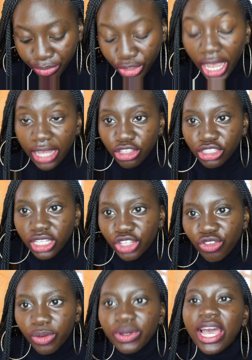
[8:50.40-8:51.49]
yeah there's
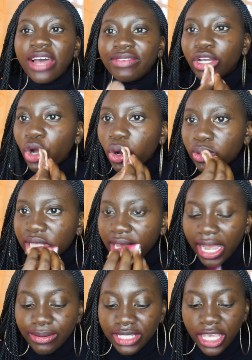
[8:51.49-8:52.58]
nothing wrong with having goals
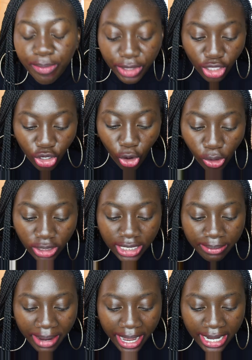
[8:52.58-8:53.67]
like i was keeping the goals
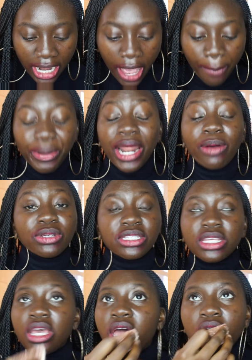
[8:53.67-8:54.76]
in mind but i was